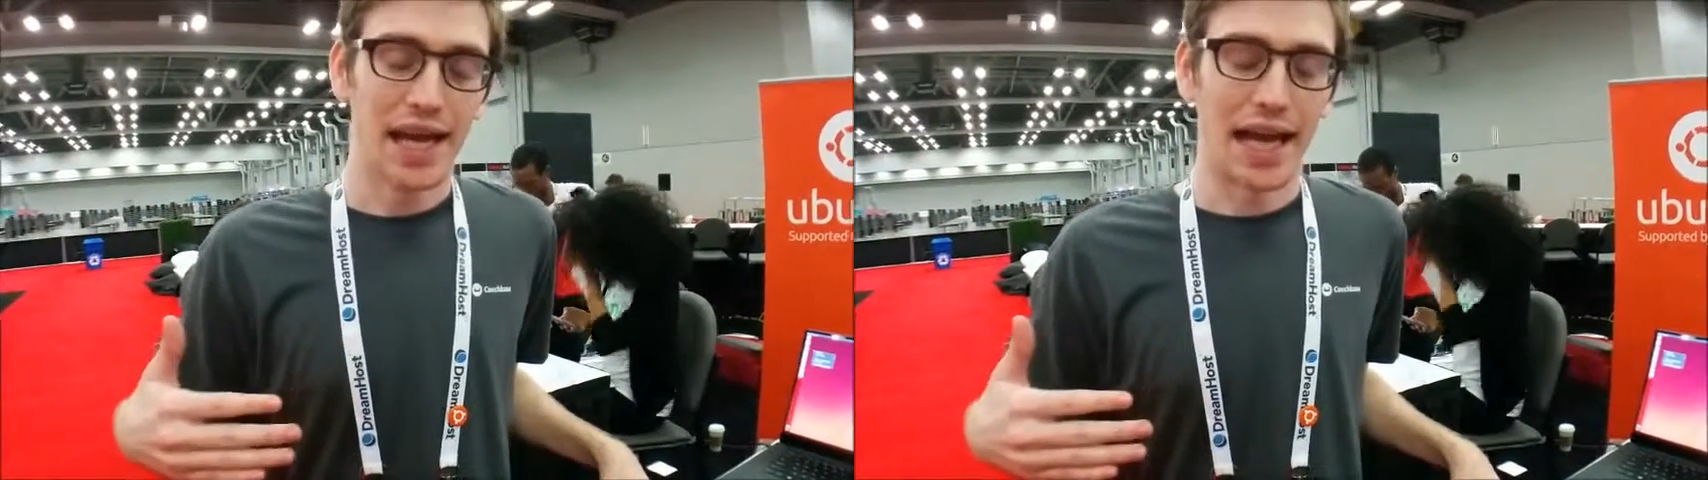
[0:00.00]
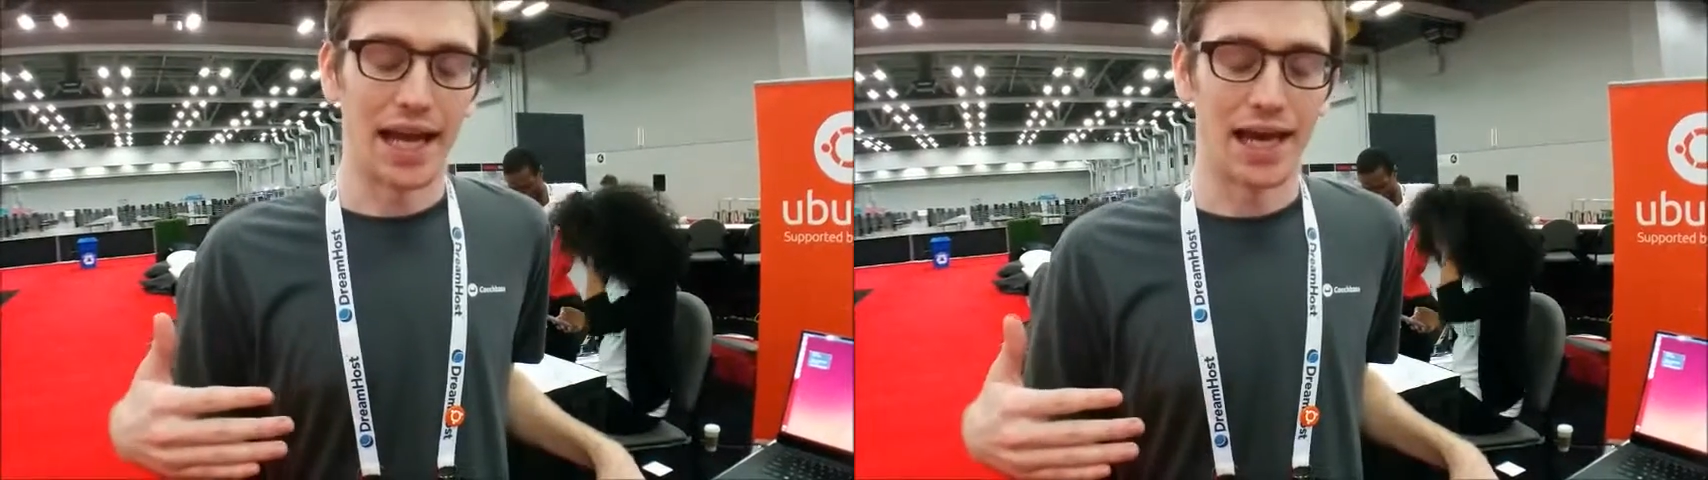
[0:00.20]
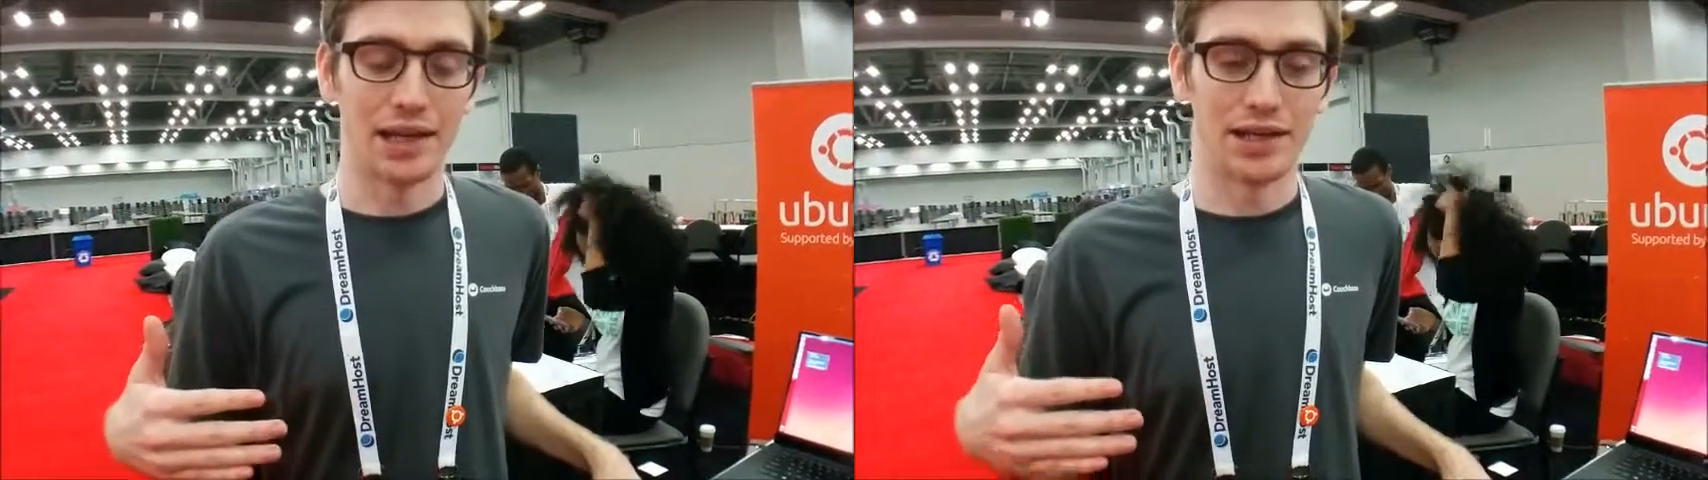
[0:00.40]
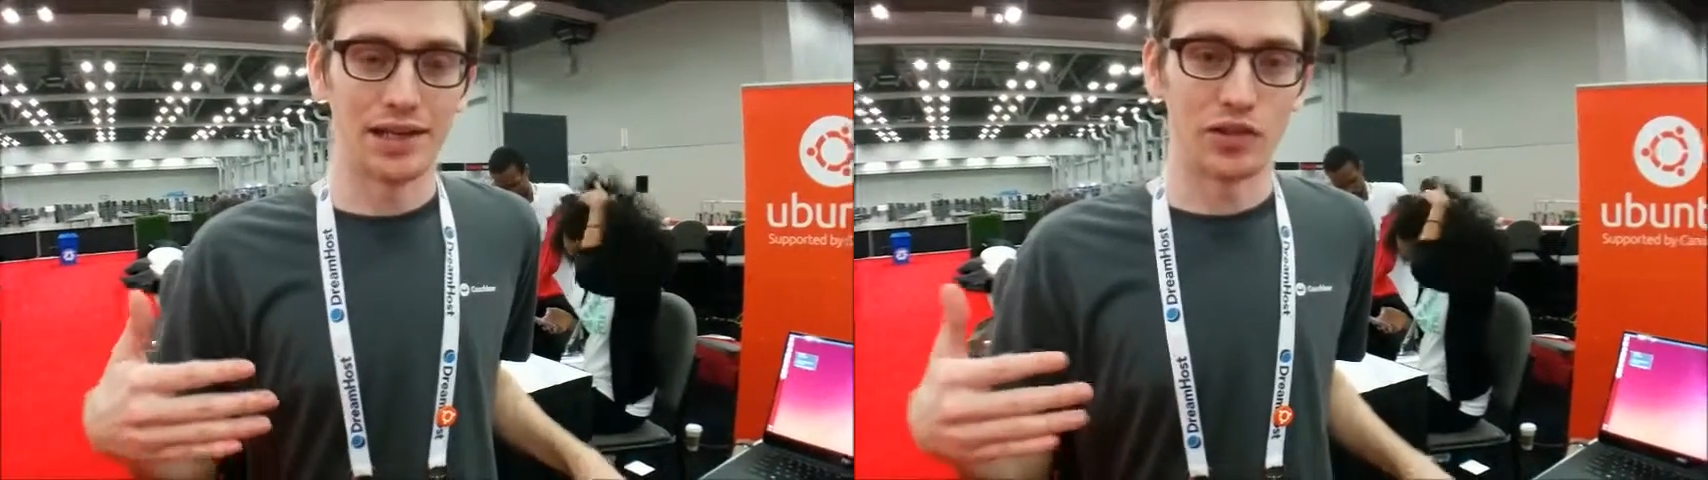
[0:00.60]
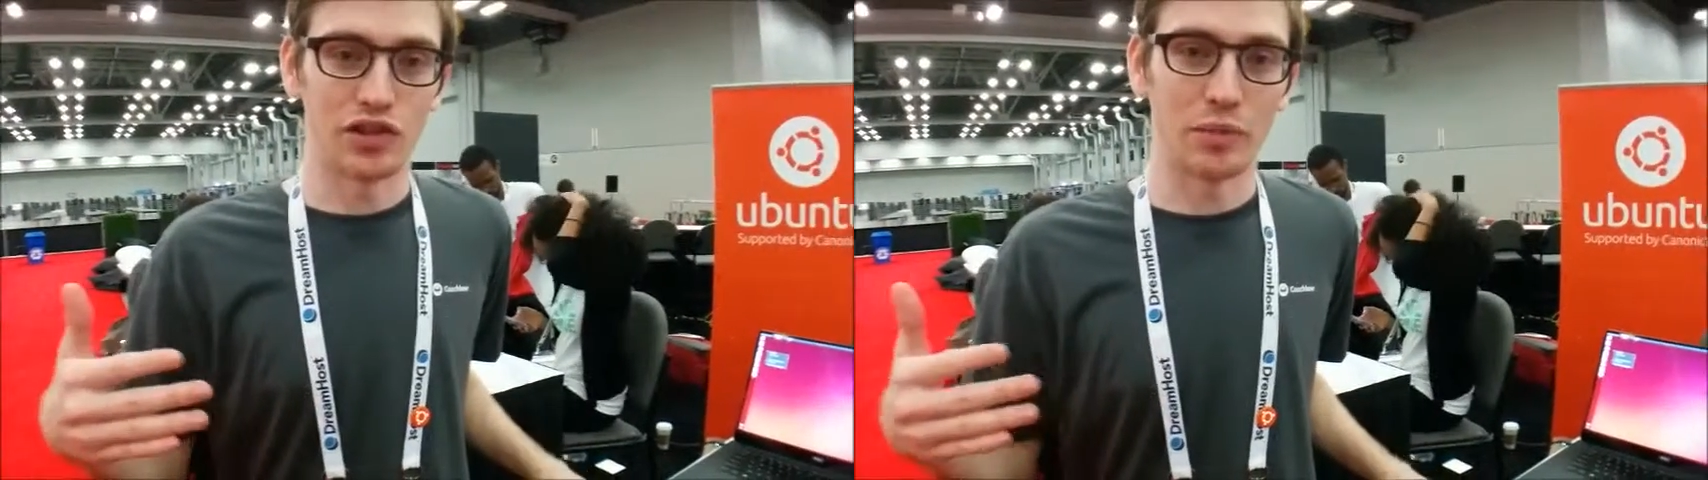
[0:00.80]
and
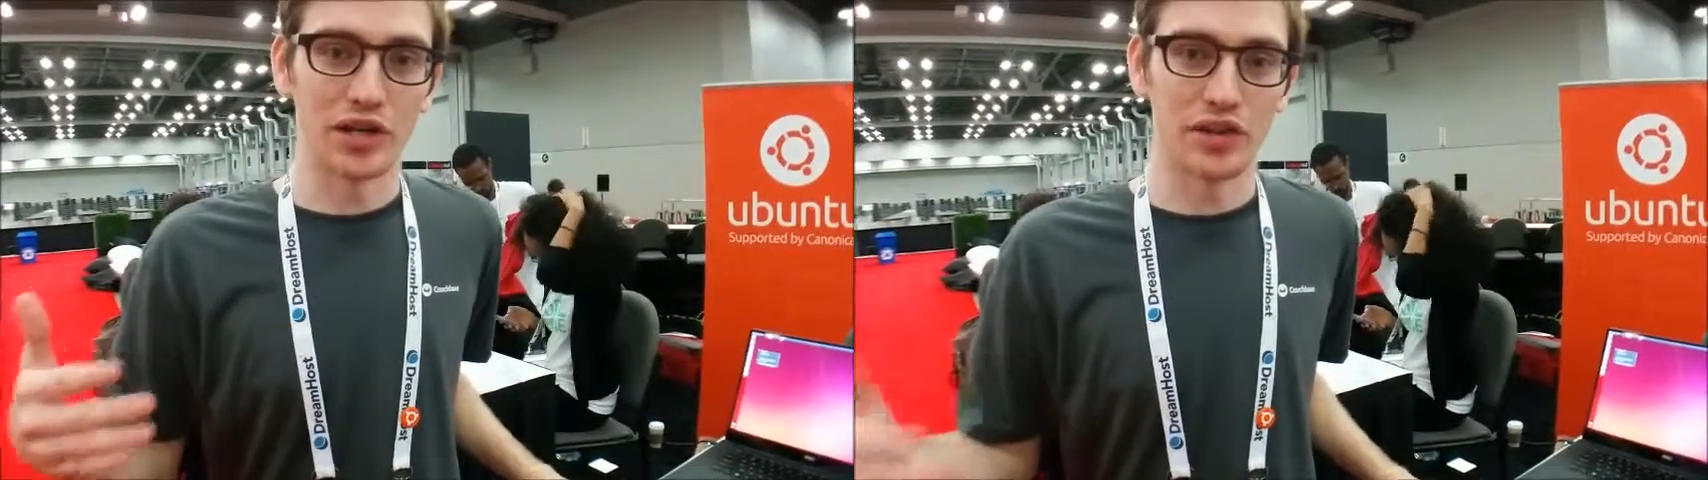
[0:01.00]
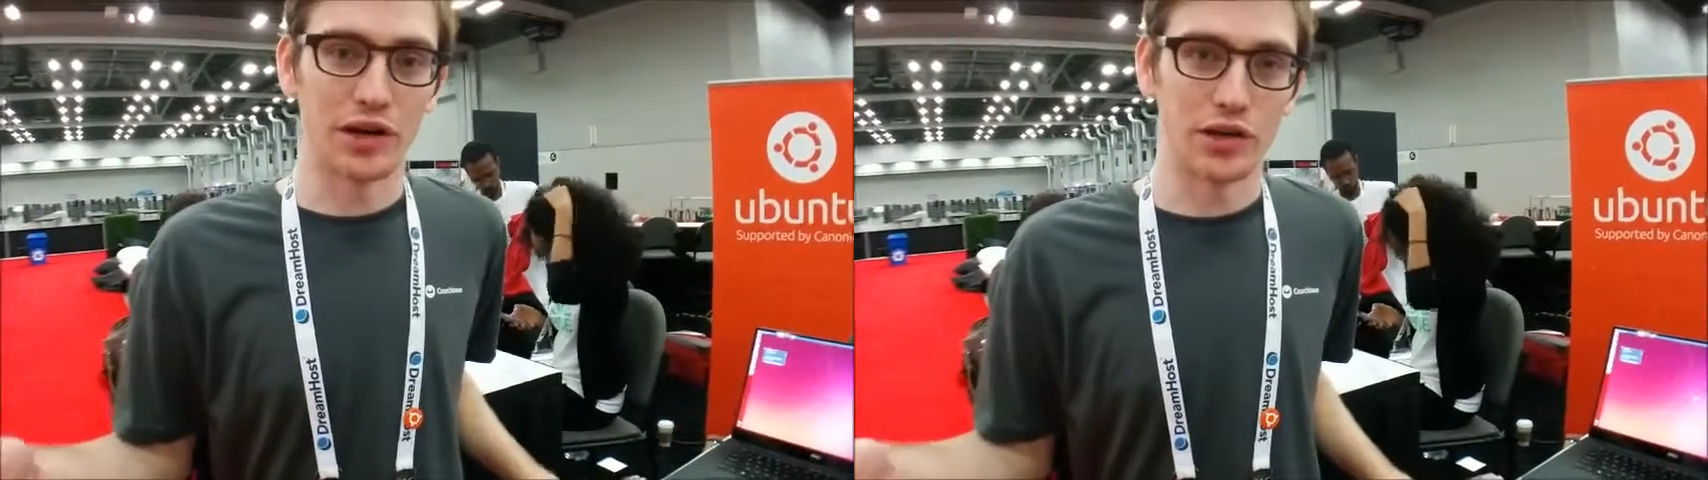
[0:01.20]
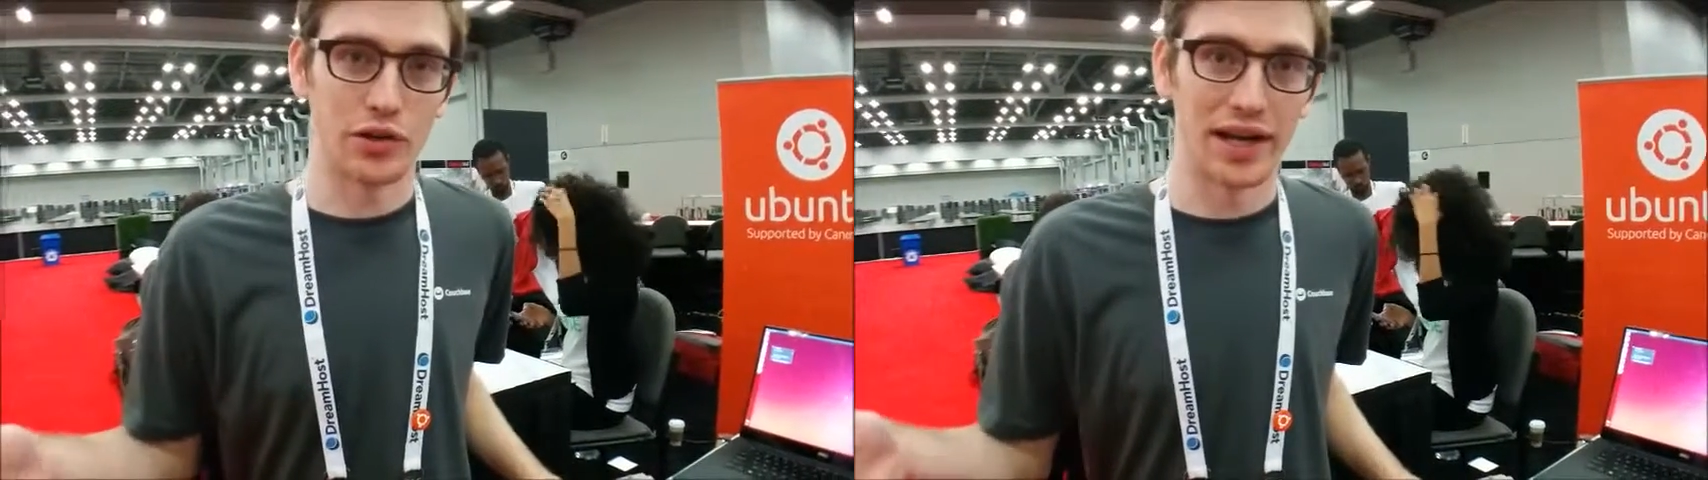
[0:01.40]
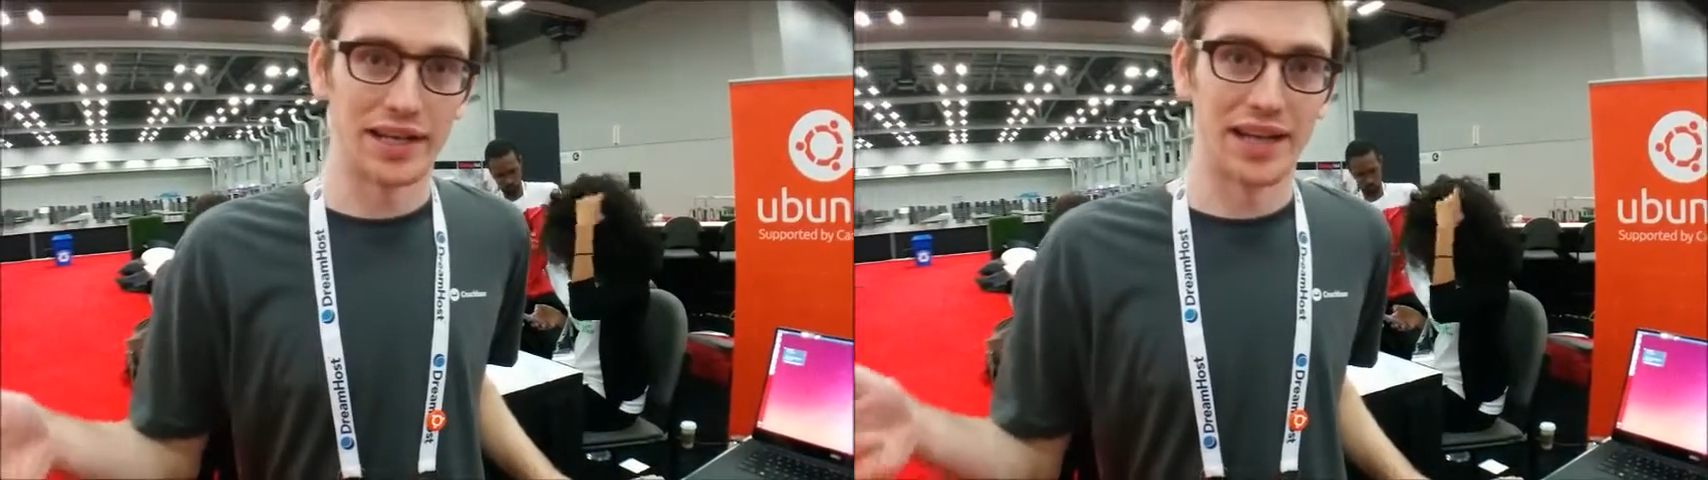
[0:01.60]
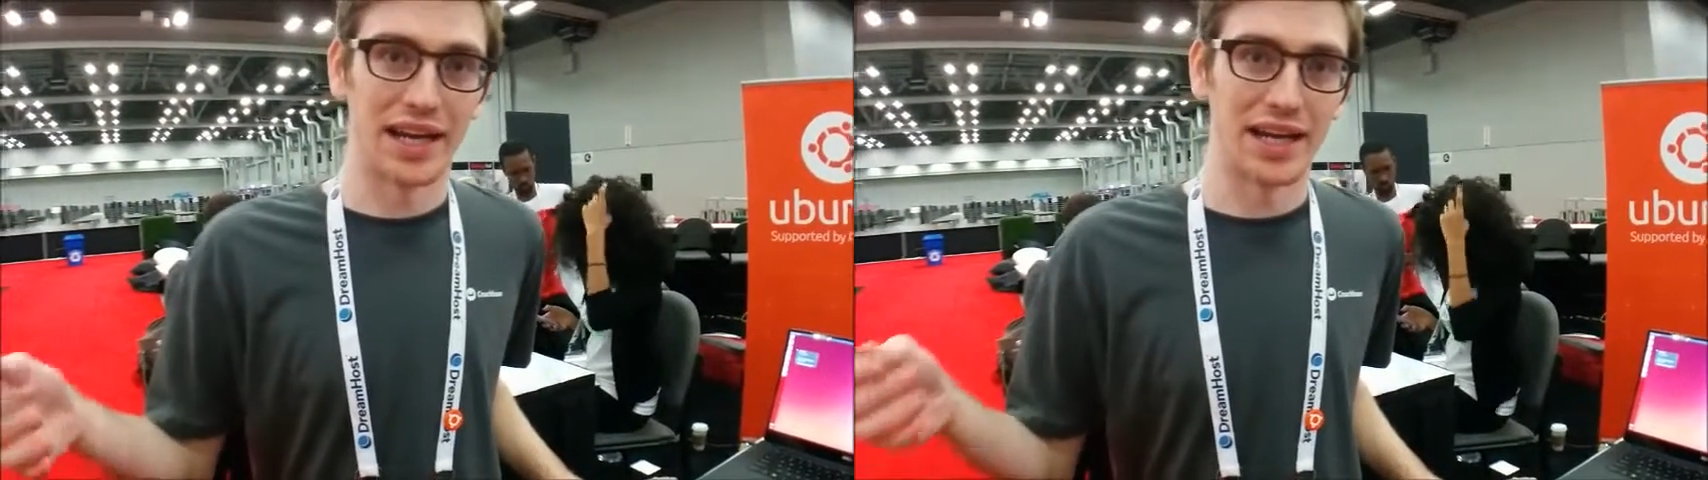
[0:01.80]
somebody's already
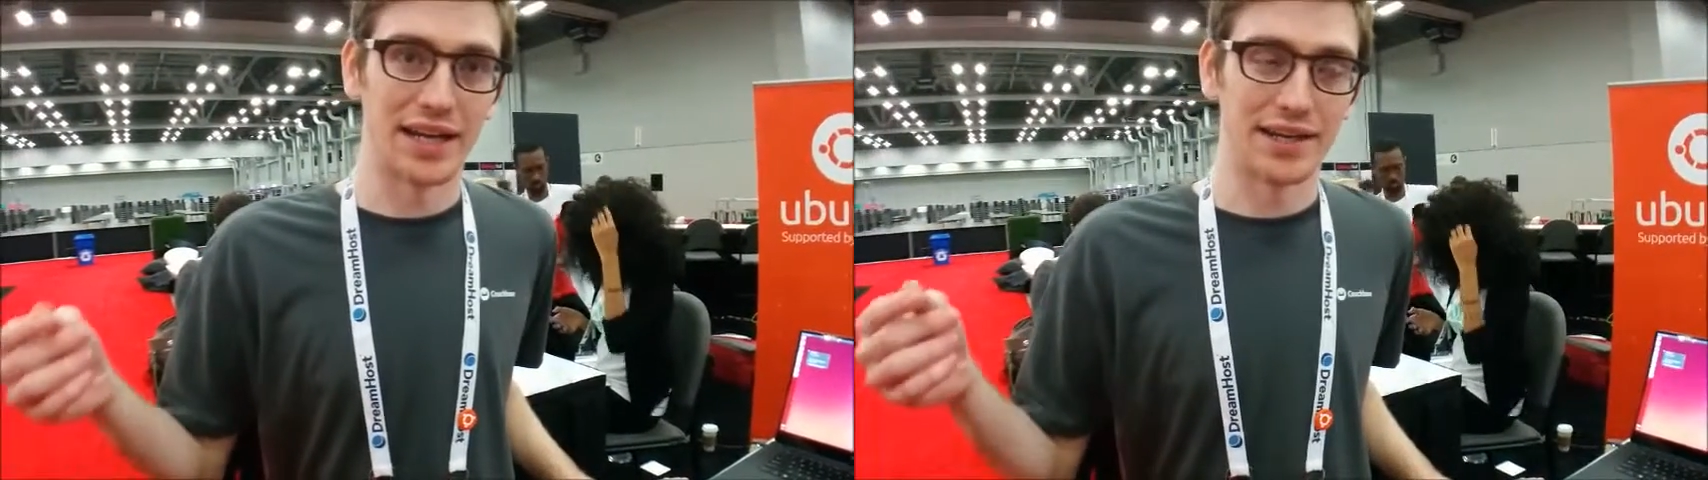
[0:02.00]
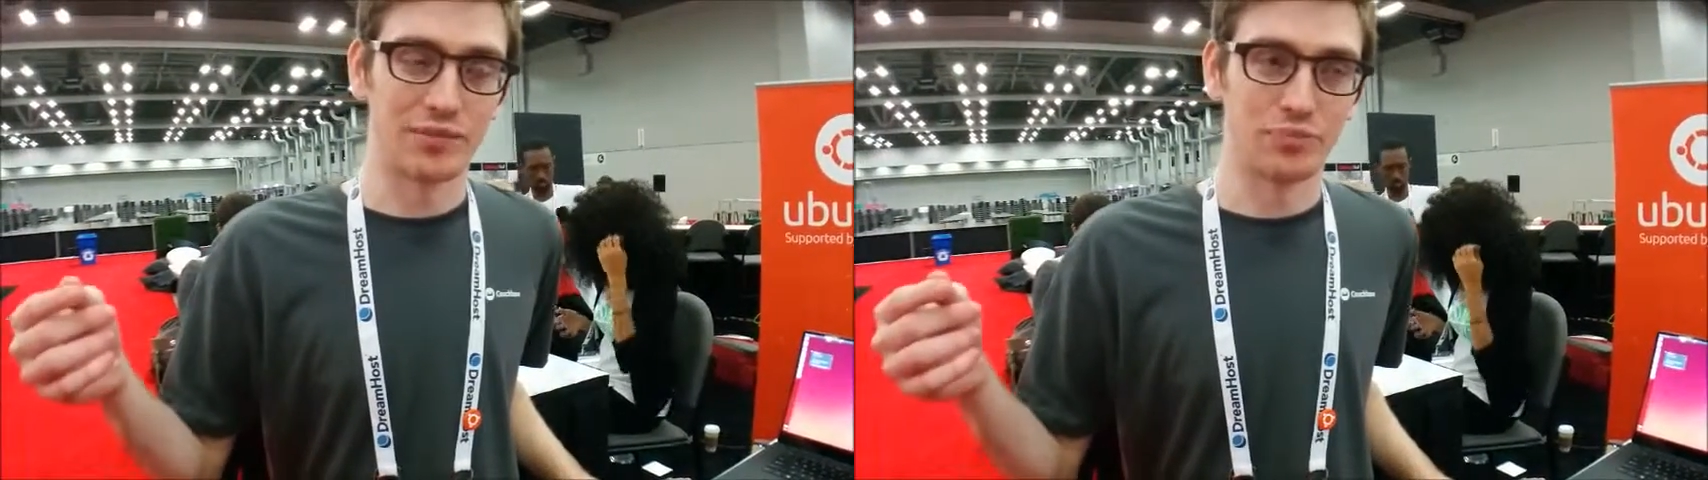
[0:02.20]
created a